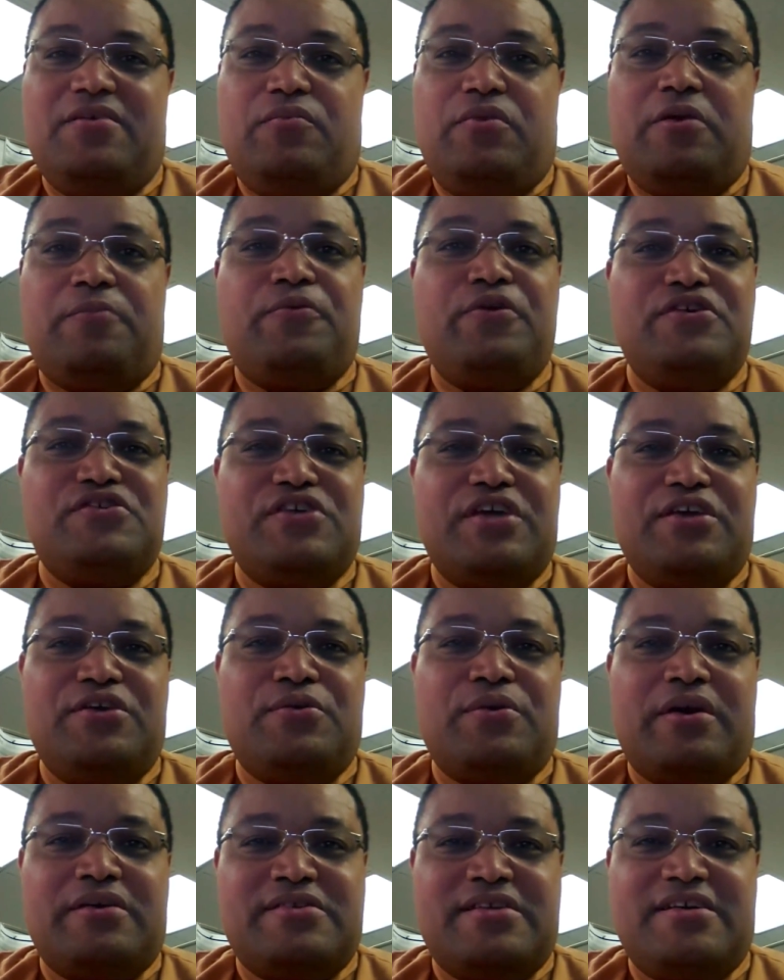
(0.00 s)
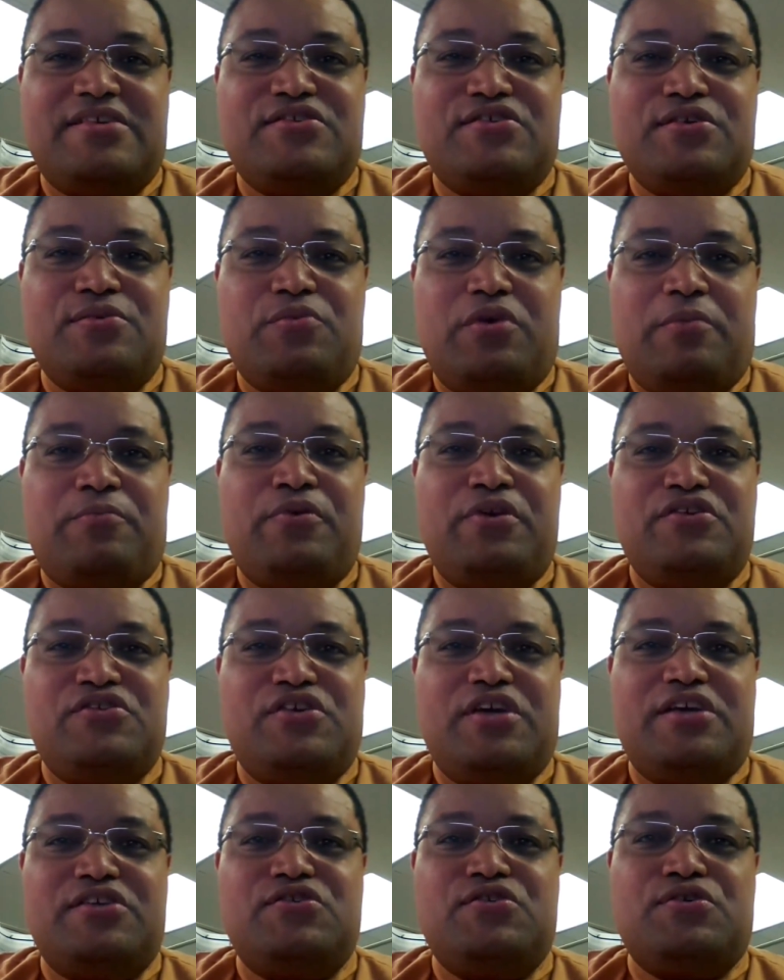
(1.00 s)
We appreciate your attention. We
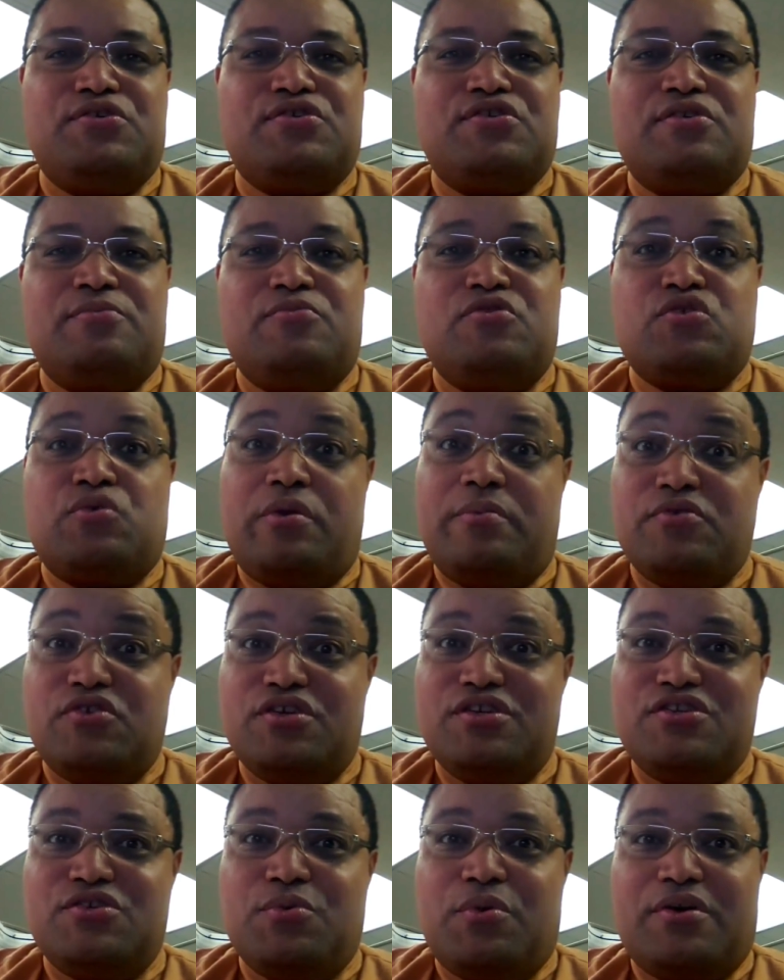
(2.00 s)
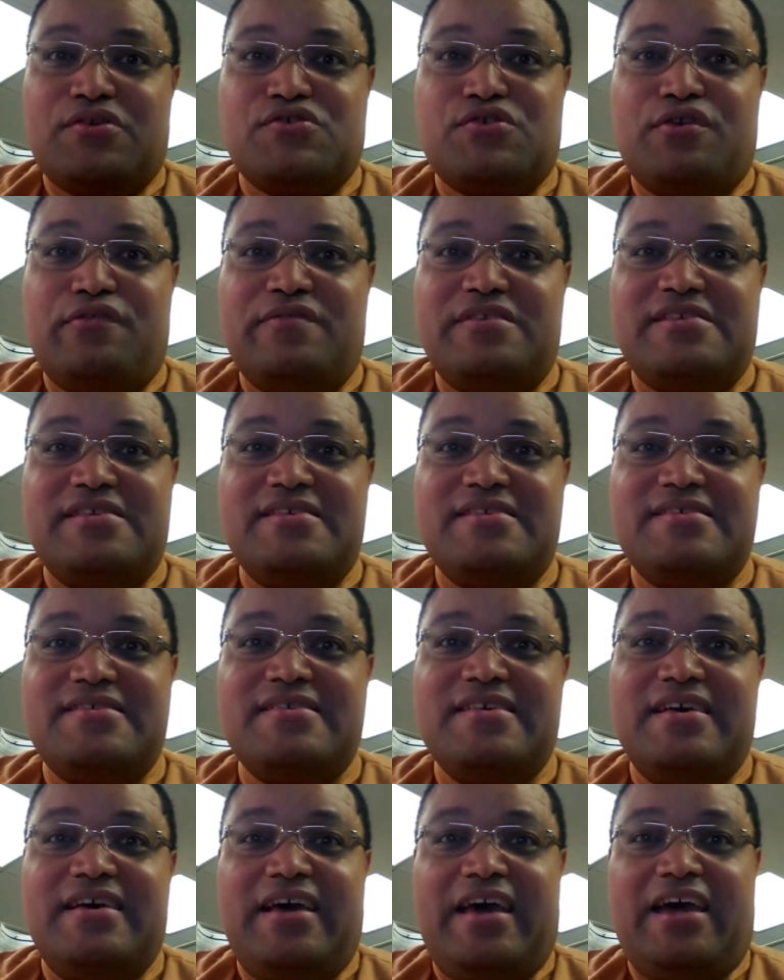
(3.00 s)
appreciate your subscription to our
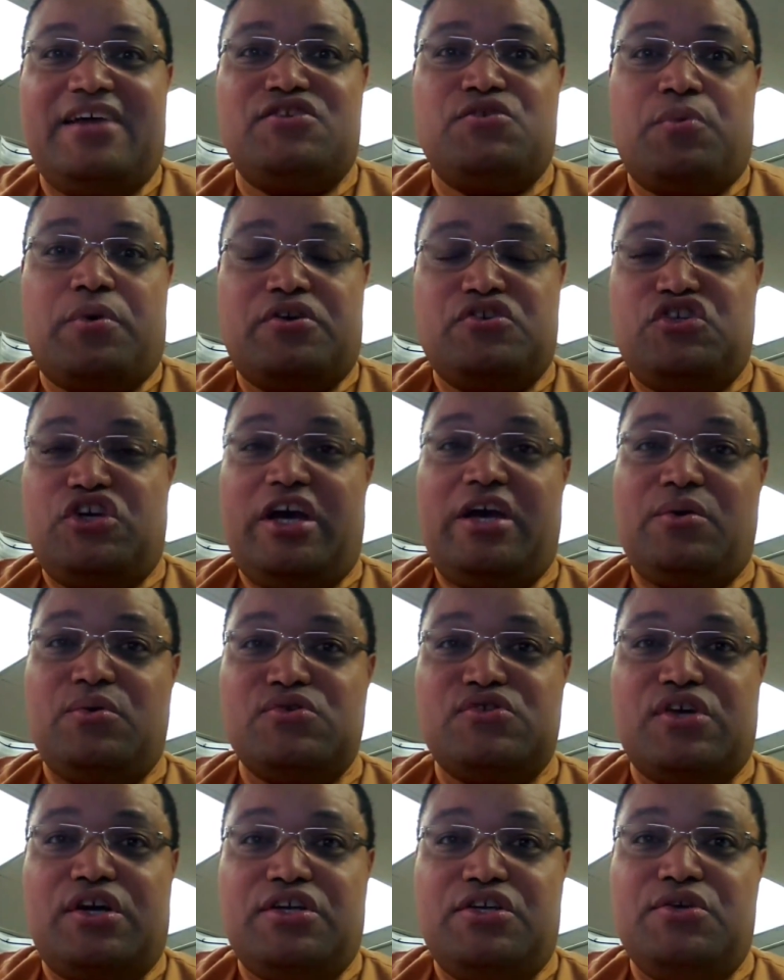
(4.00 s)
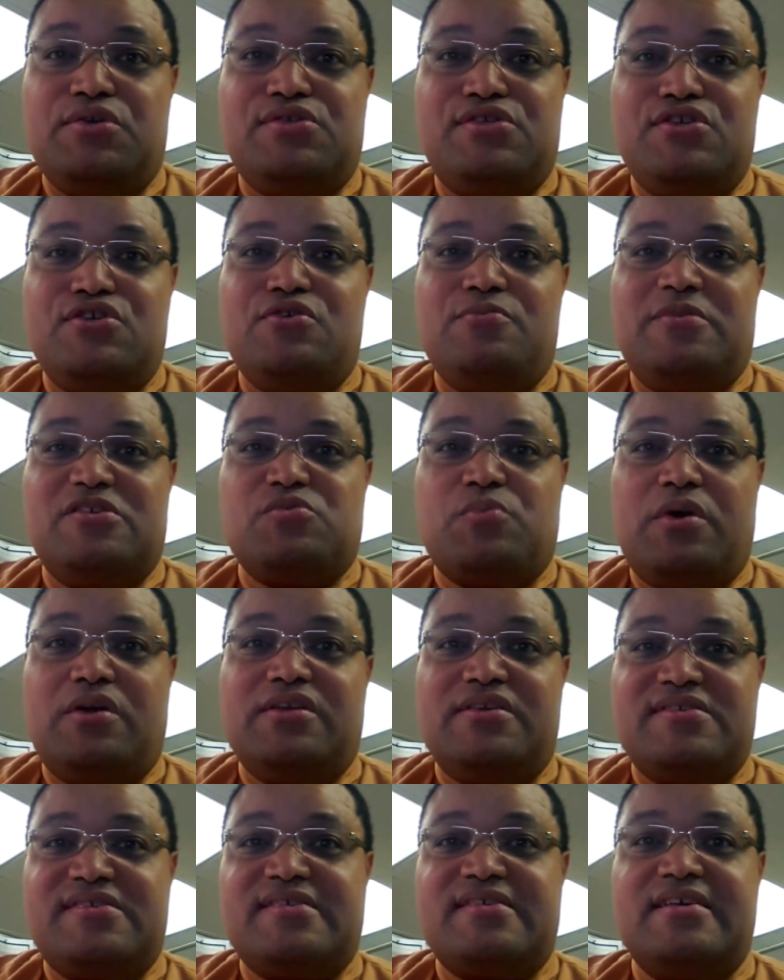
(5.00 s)
services and to our channels on YouTube, as
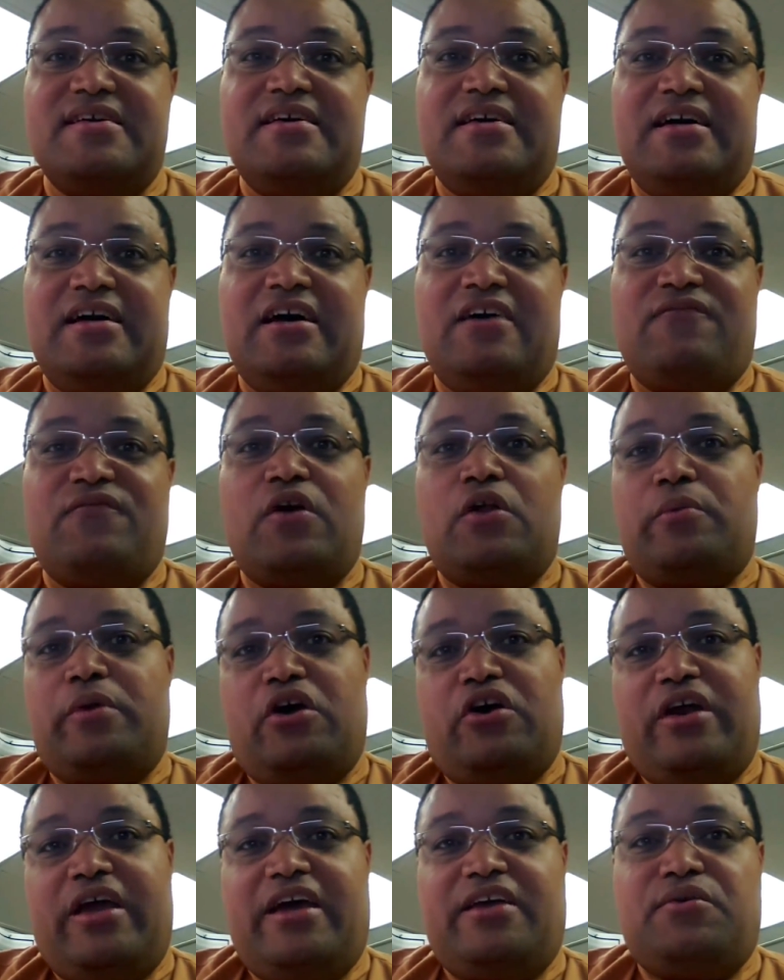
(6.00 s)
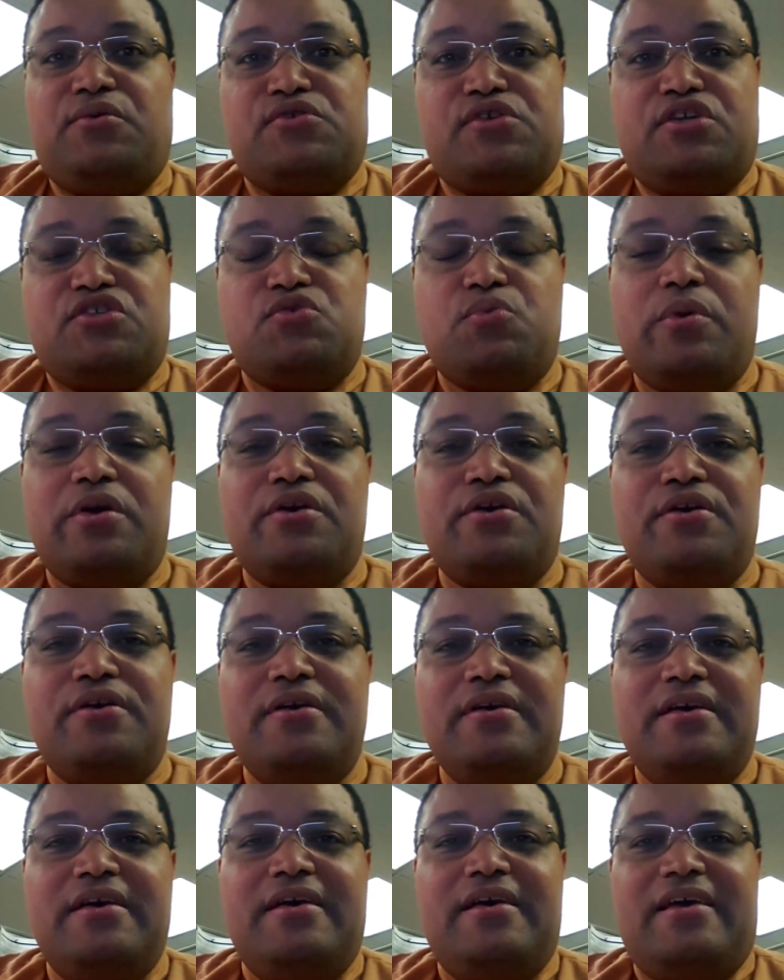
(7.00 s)
well as uh, following our handles on Twitter.